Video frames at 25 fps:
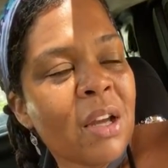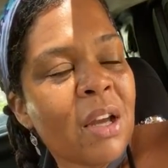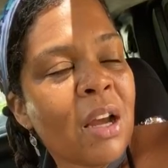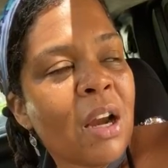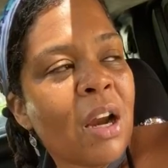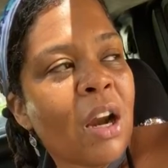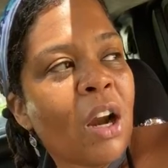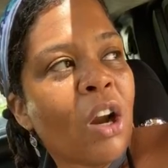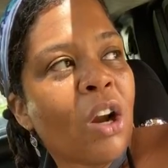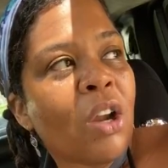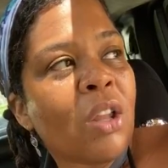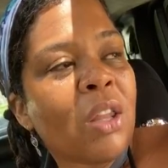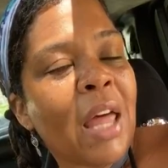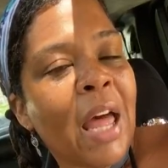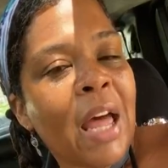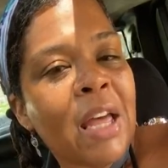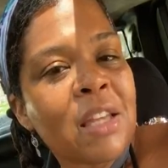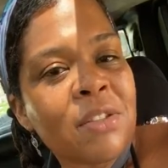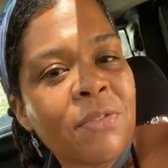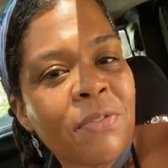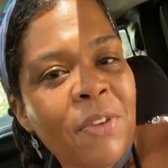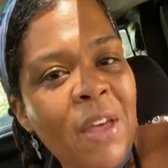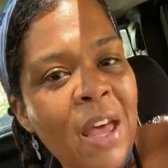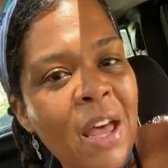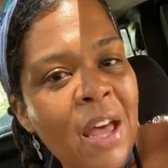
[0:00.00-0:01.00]
Her
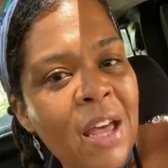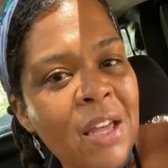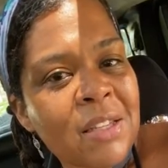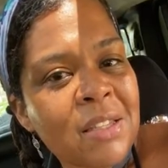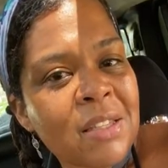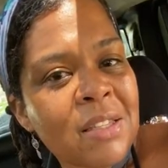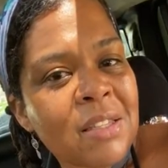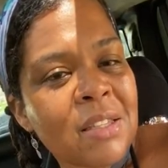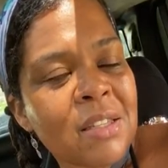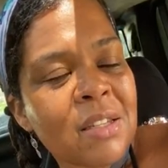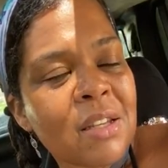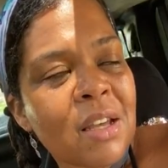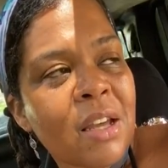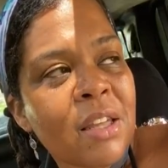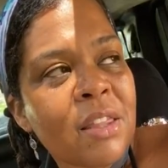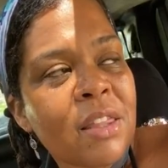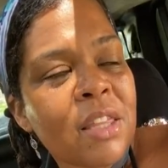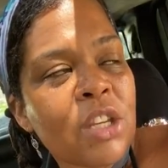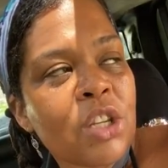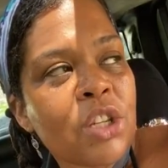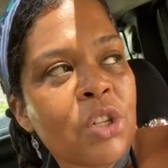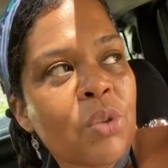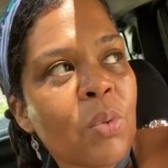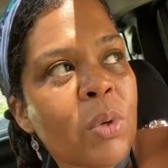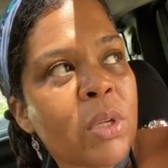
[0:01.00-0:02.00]
last fast, I
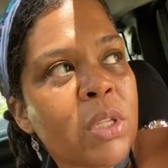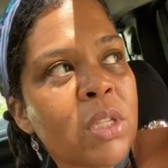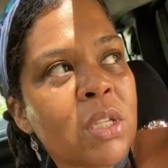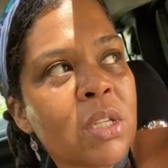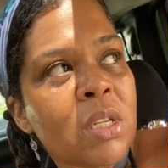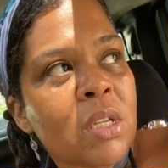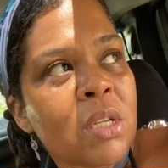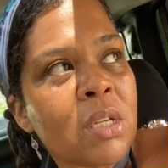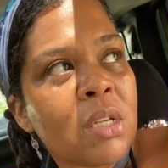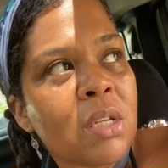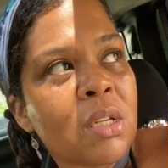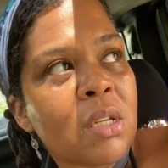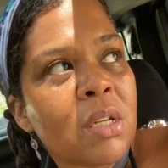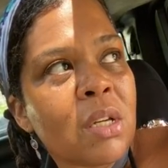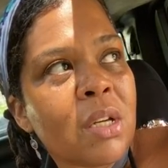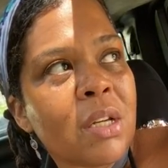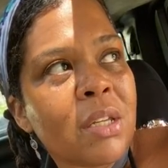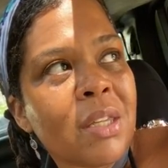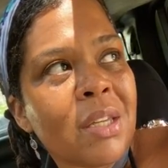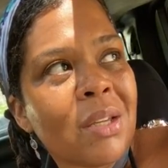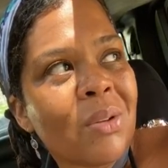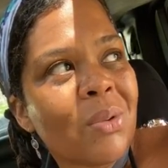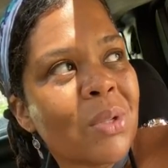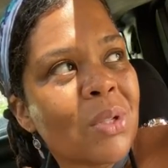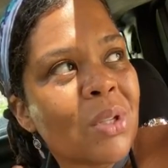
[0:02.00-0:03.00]
think
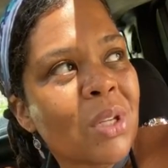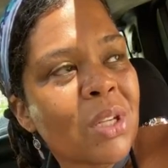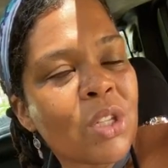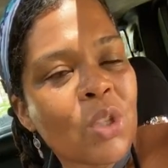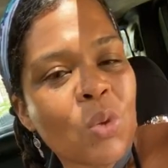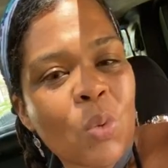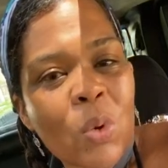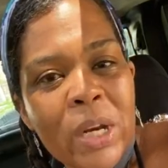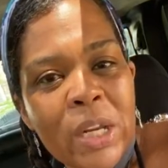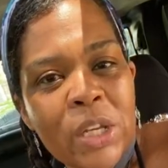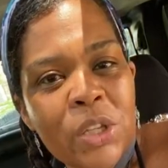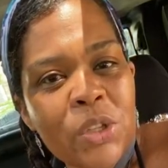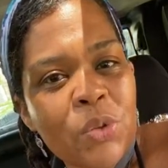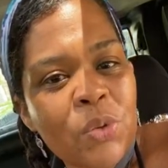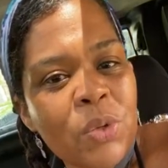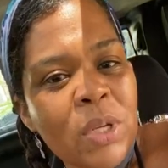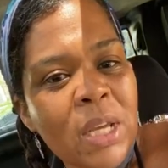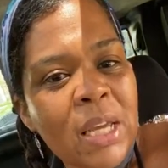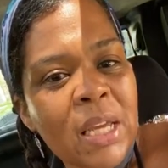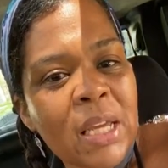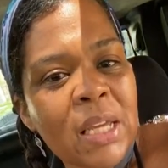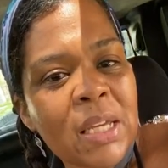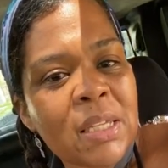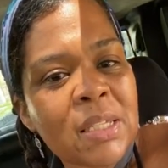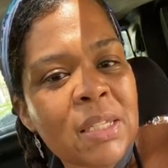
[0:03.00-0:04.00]
it was like 22
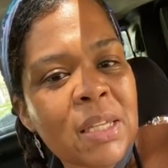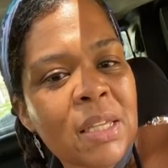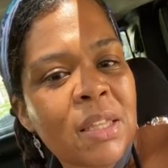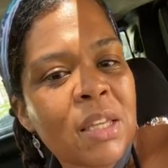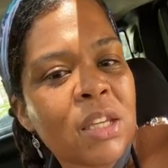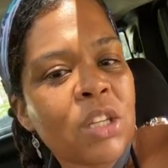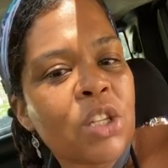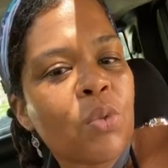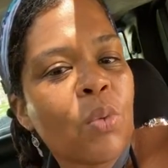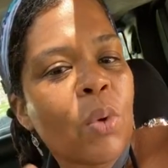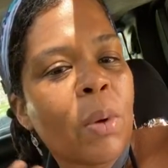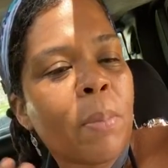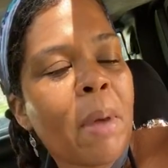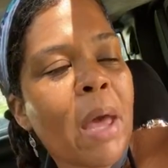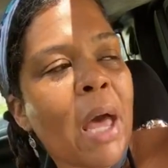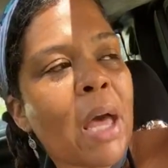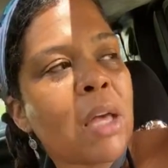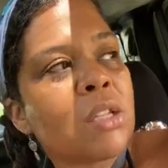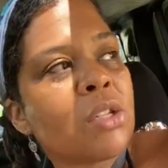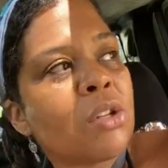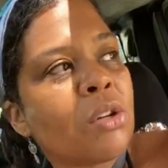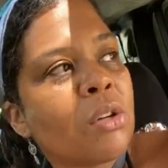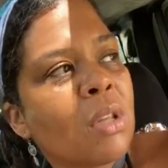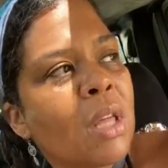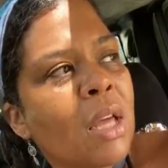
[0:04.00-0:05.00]
days. I think she went
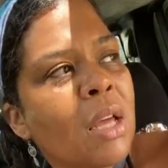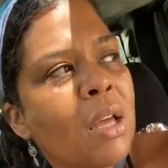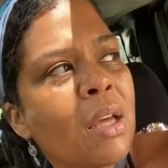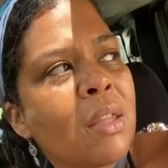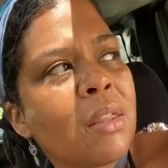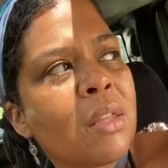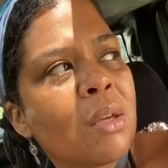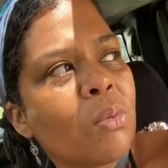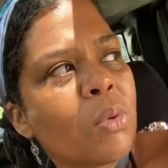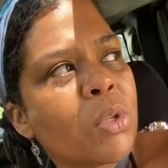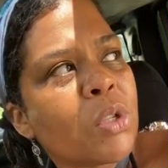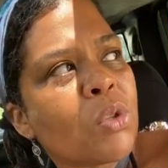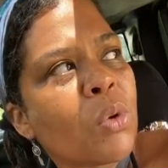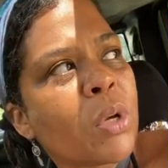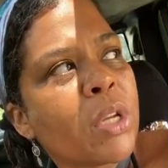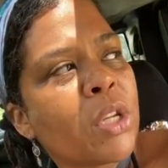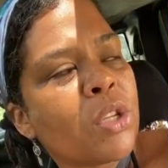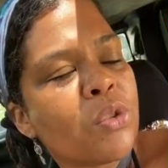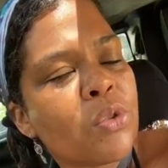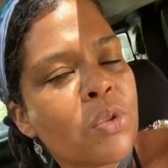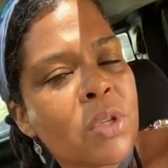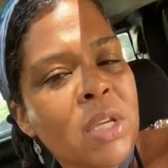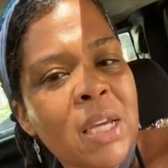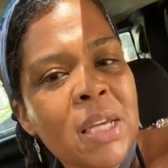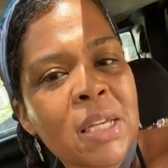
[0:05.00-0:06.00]
past her. I think it was
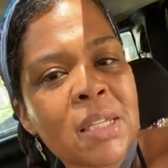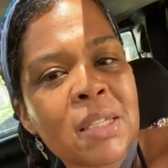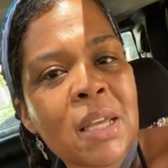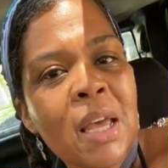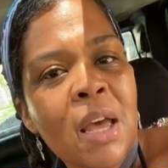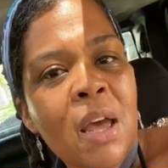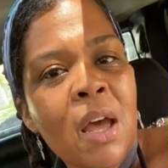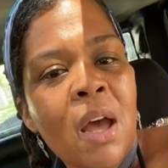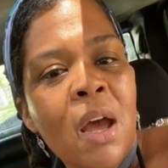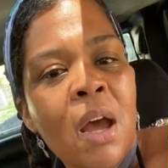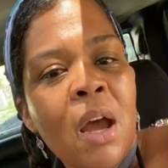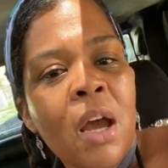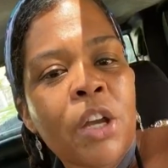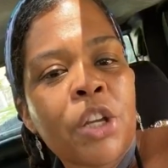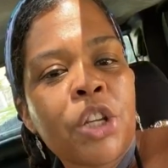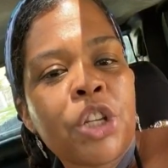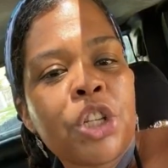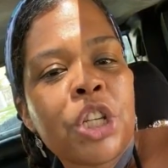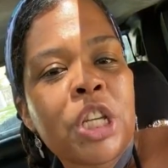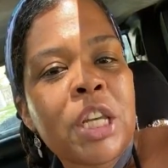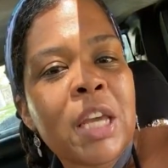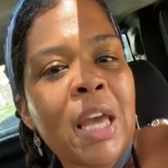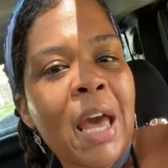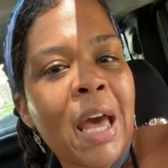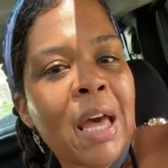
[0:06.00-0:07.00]
22 days.
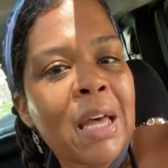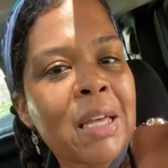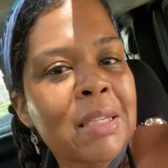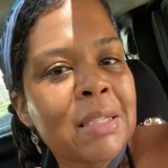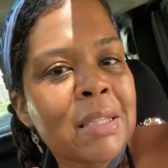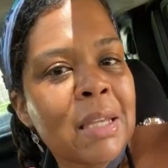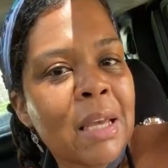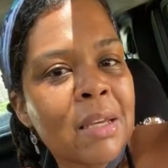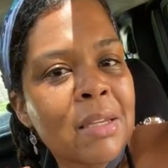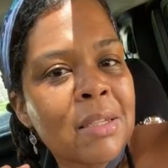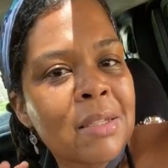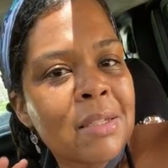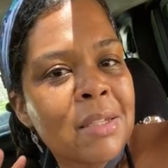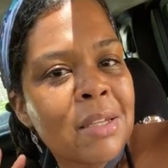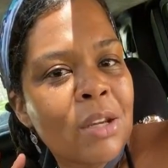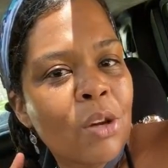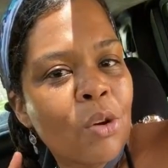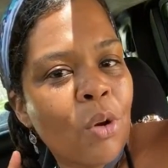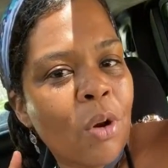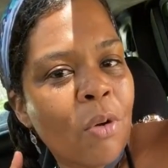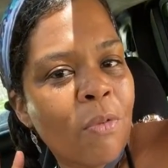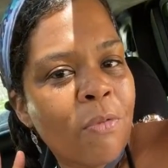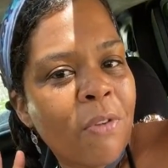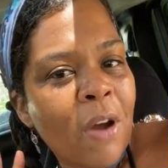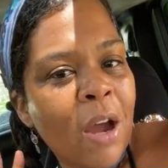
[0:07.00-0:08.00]
She has
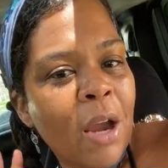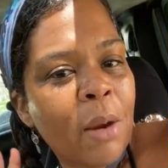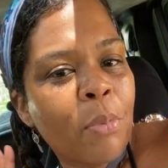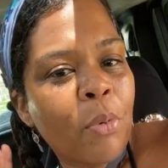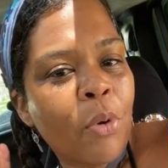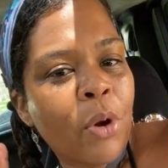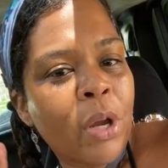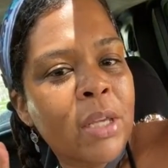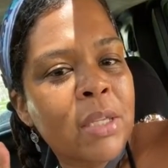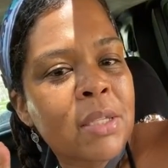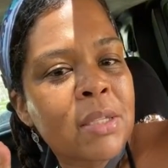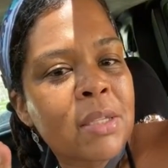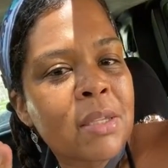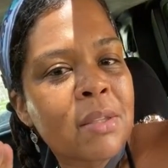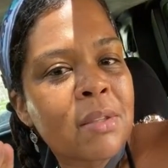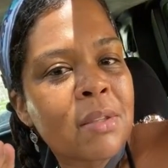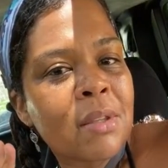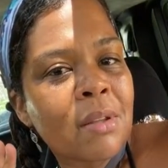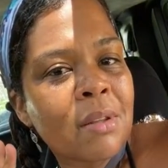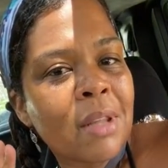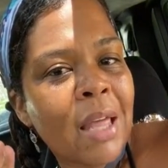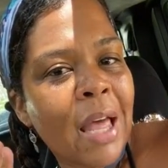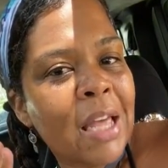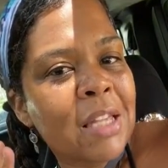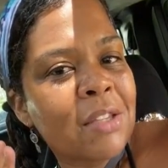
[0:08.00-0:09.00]
0 fibroids.
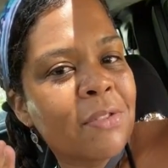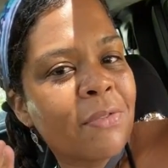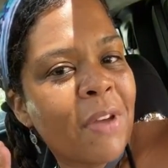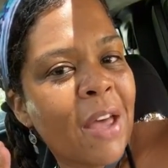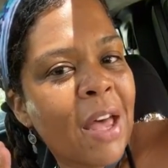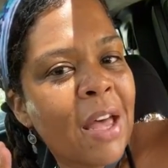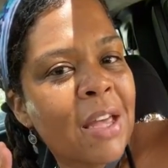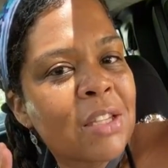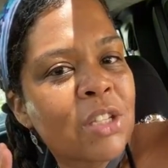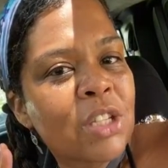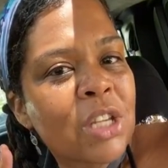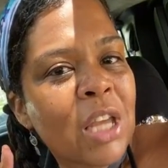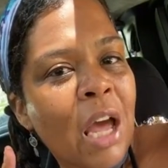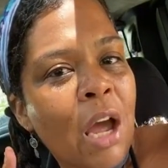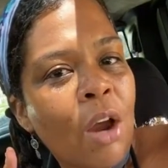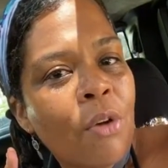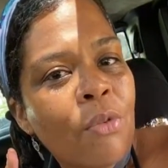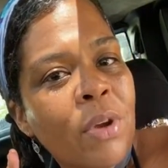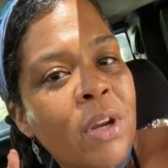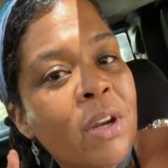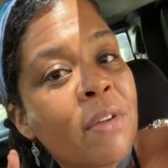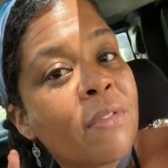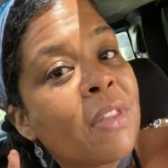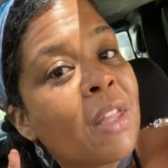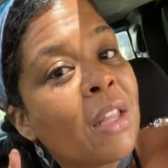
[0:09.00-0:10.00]
The last fast got
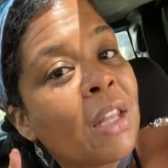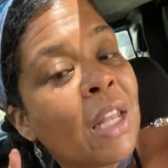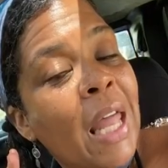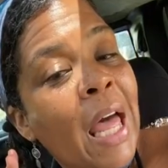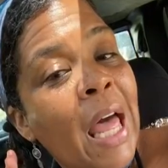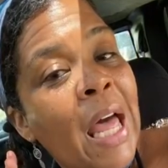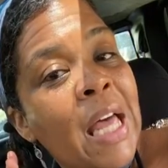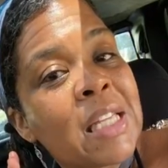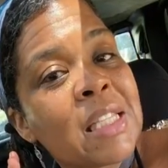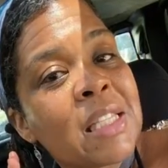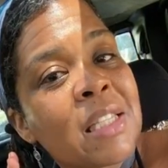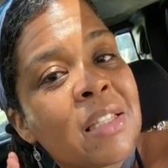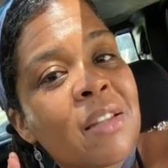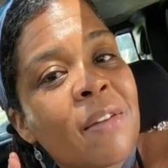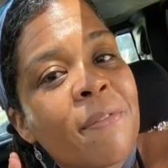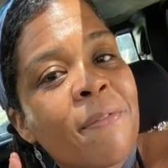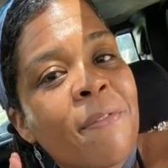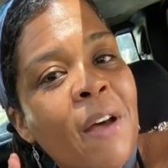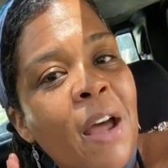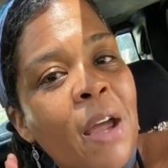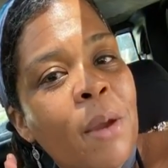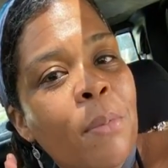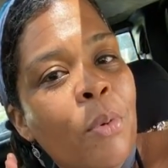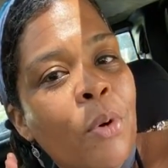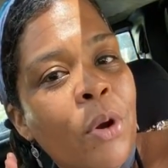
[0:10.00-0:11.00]
rid of the last
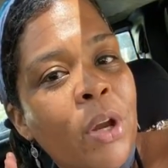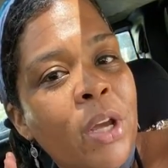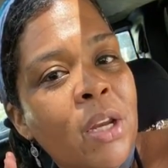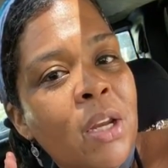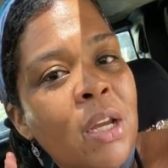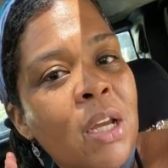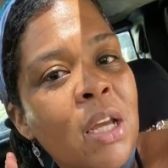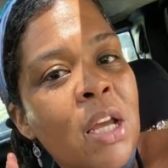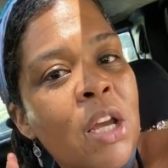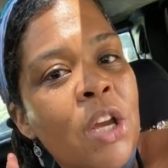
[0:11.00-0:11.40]
fibroid.